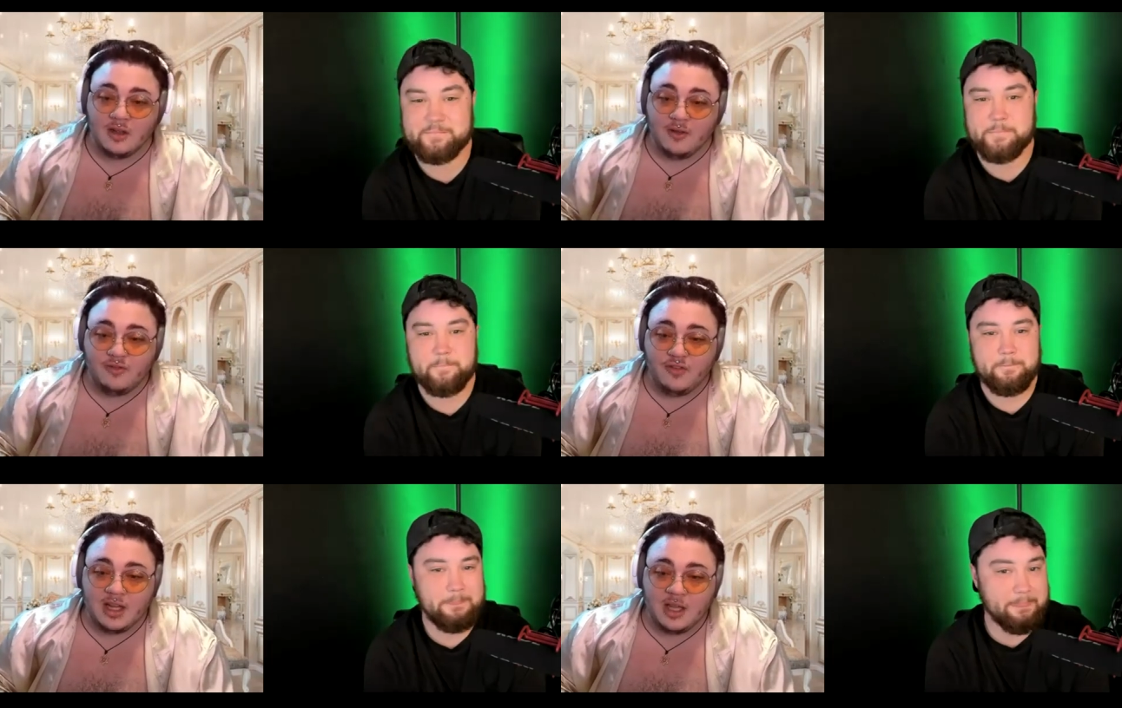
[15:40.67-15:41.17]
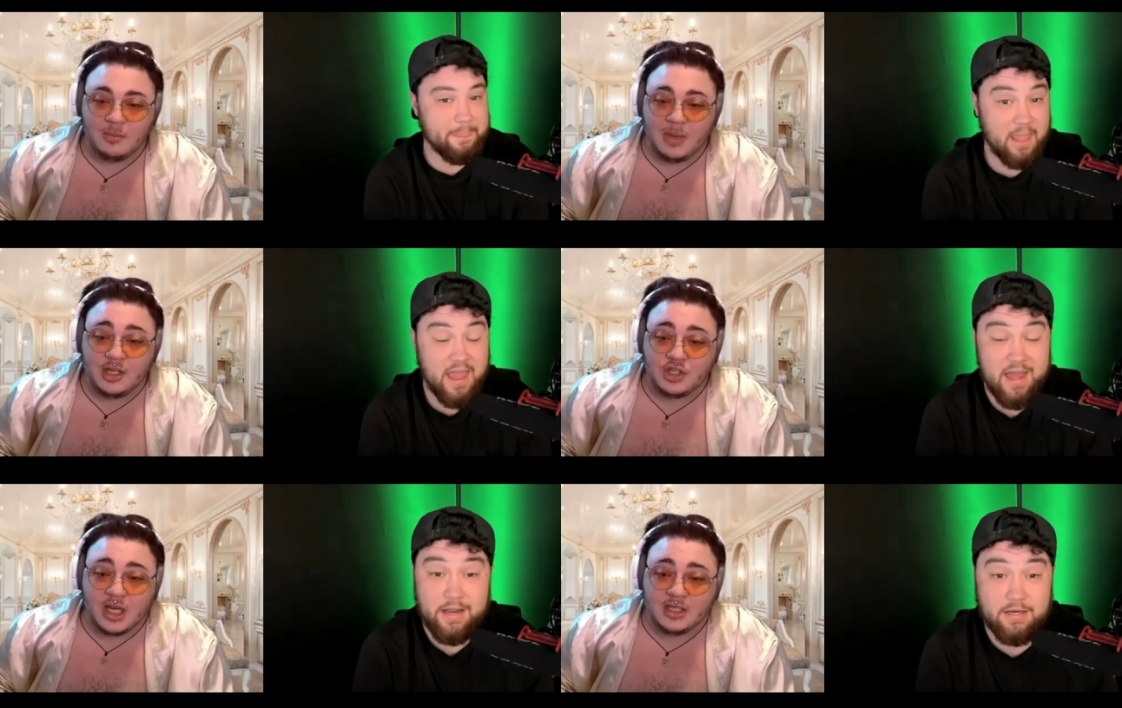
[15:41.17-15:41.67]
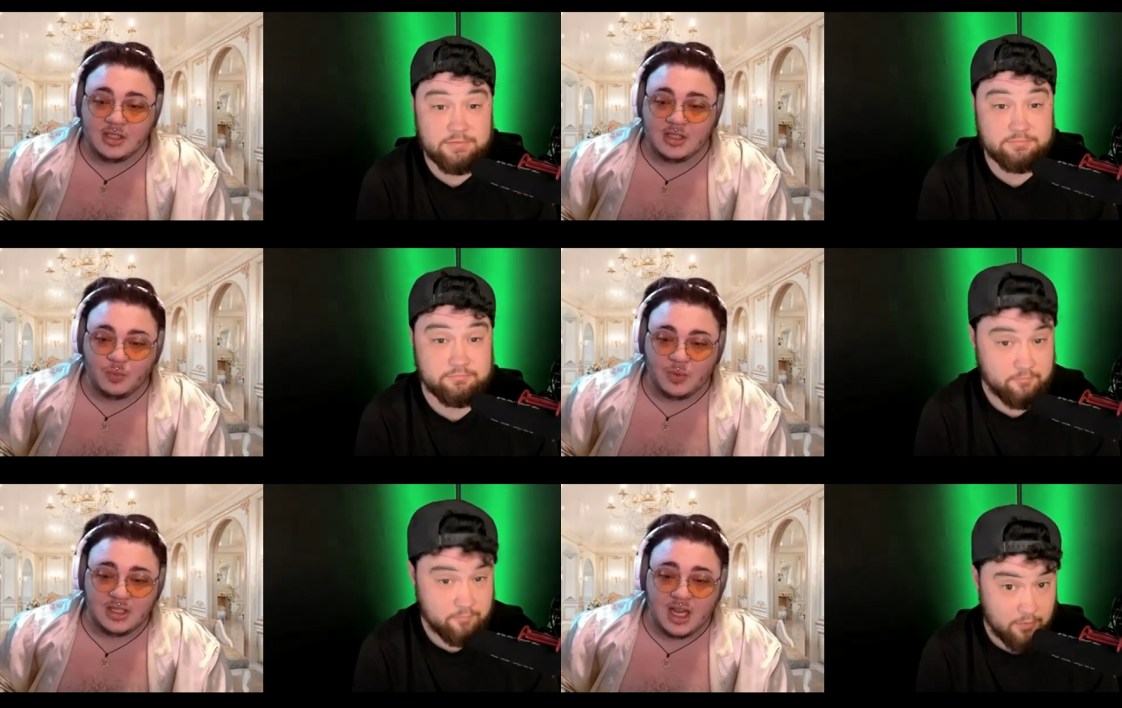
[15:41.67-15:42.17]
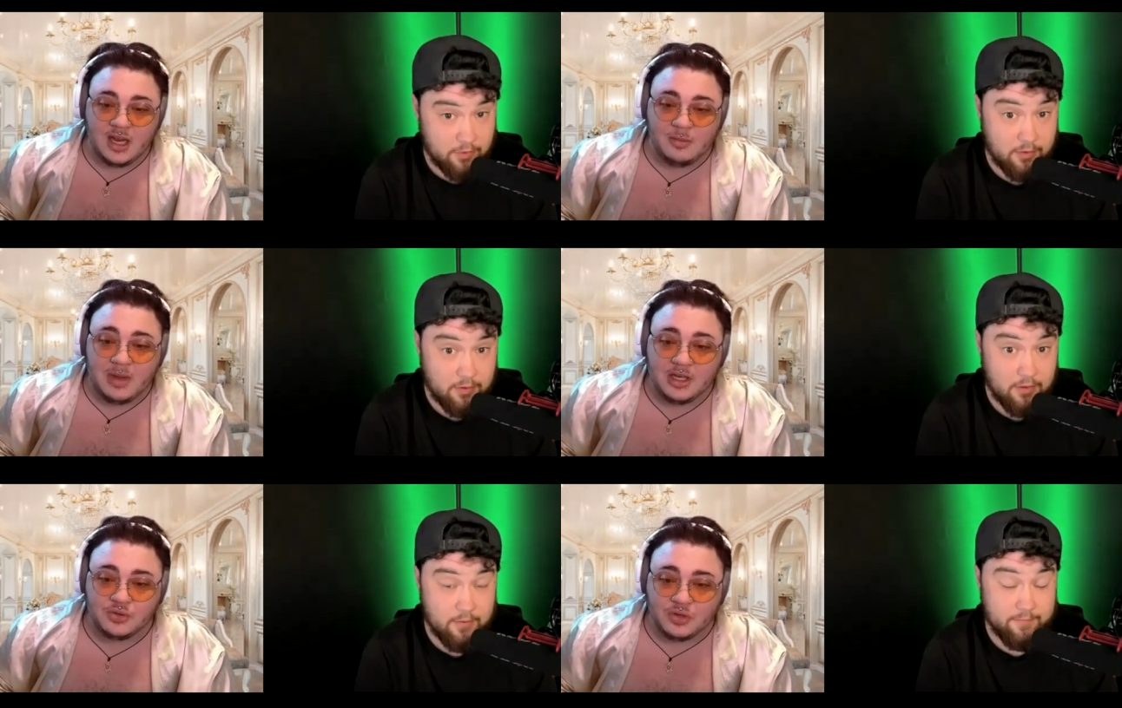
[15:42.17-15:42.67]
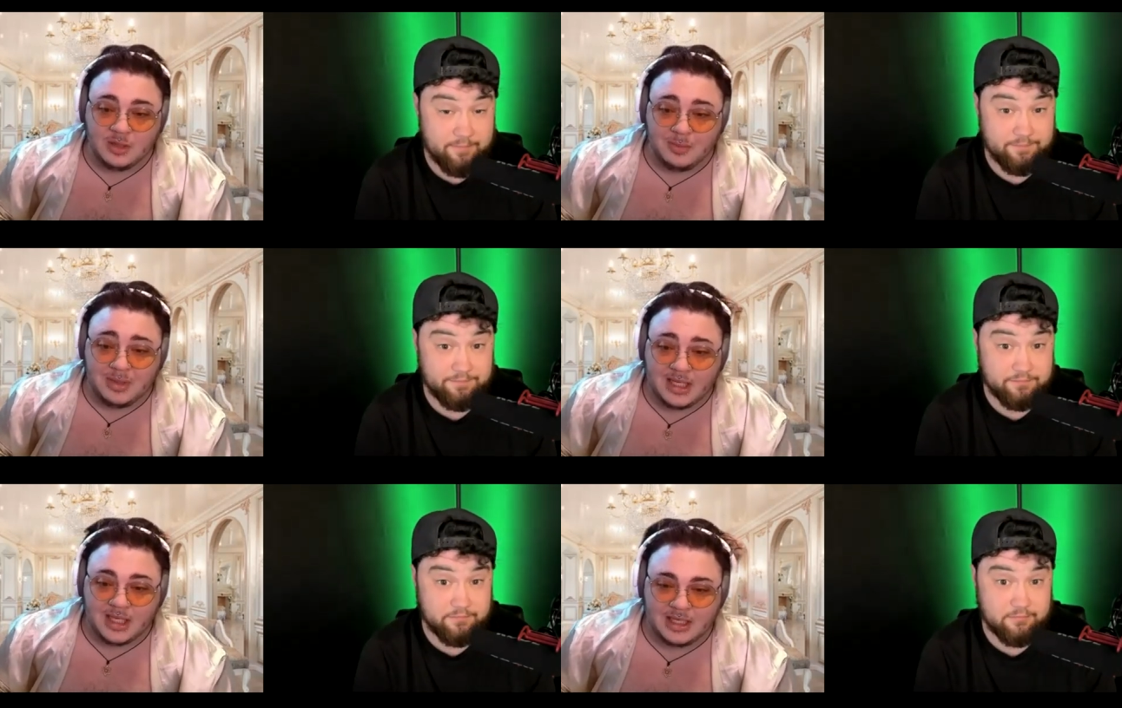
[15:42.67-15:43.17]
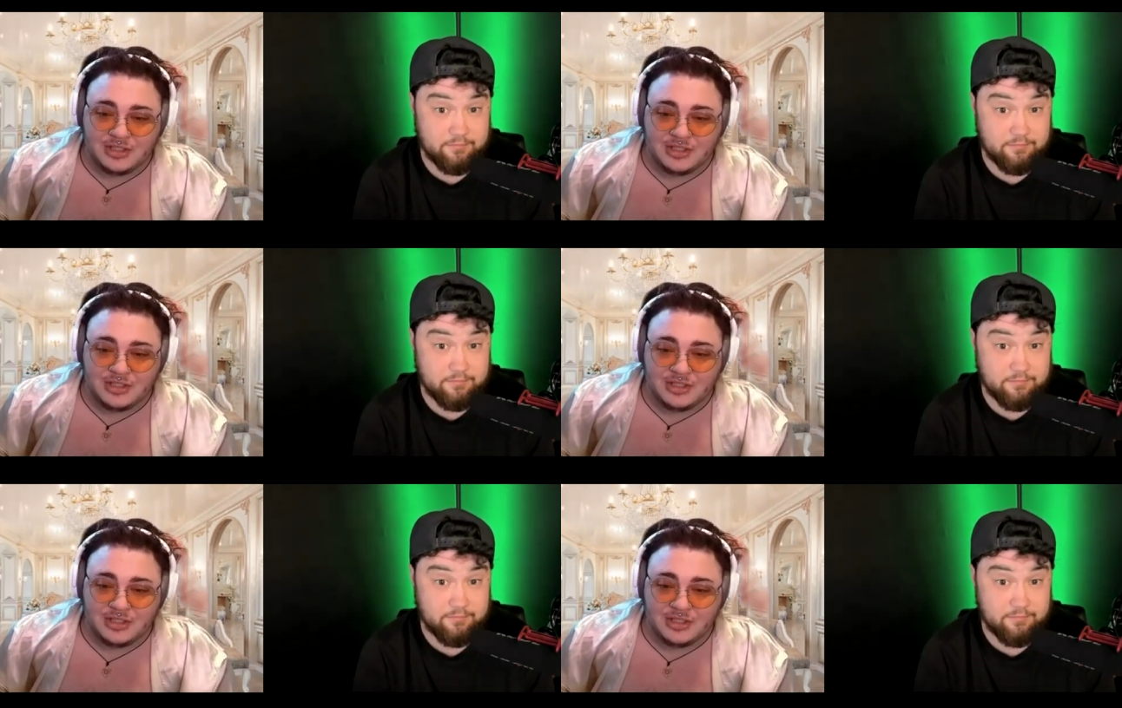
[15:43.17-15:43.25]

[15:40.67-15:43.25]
Speaker 1: feeling my chest when, and measuring me and